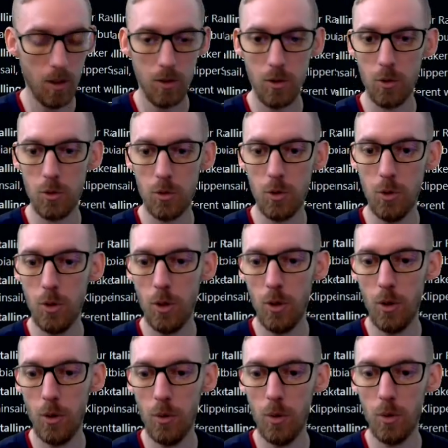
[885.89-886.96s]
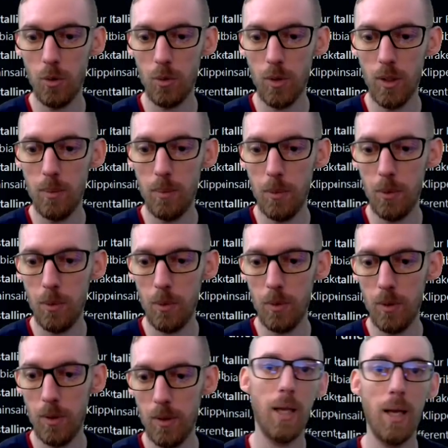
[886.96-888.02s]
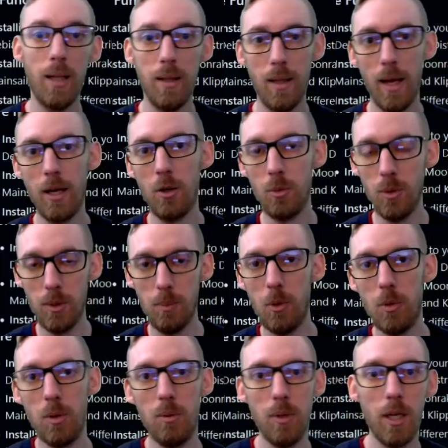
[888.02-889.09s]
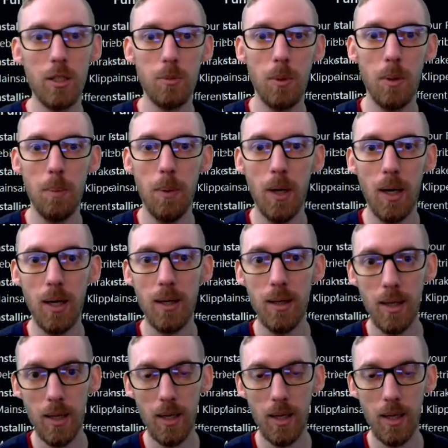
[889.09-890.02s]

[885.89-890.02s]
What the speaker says: So sudo reboot, and that'll reboot the Raspberry Pi.